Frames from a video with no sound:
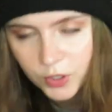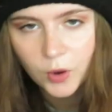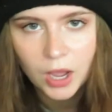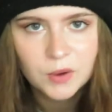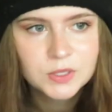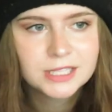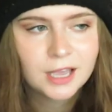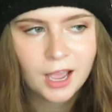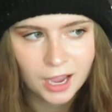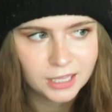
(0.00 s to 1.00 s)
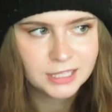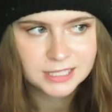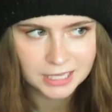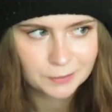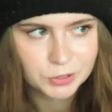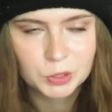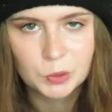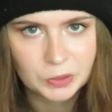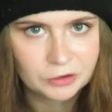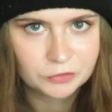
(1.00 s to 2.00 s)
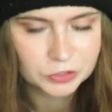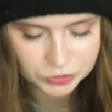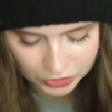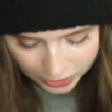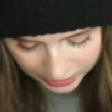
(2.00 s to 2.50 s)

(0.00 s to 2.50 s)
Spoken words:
So I was highly skeptical when I first saw